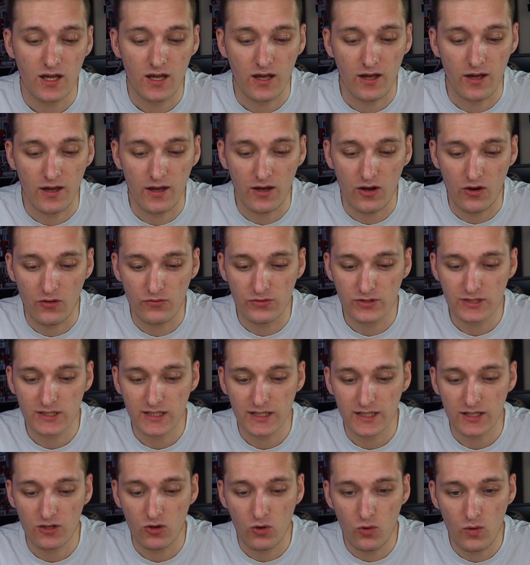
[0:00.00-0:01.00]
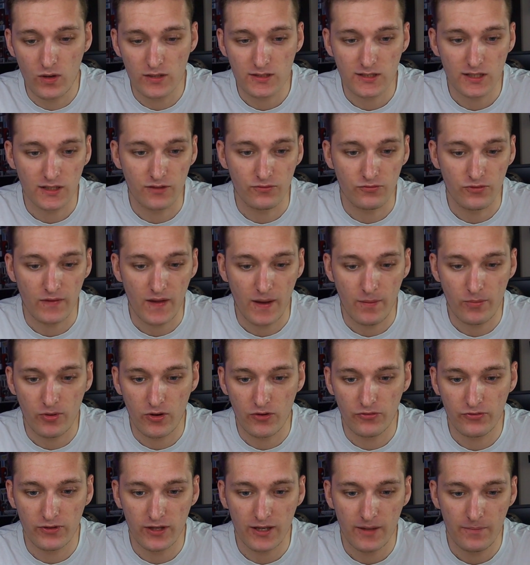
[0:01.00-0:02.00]
Obviously, always looking for that
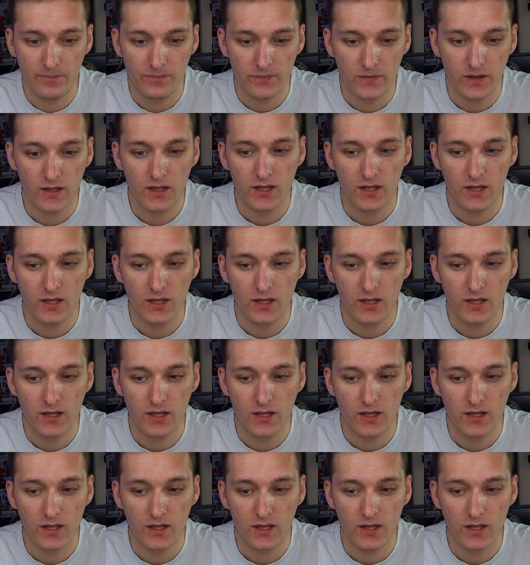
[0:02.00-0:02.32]
profit.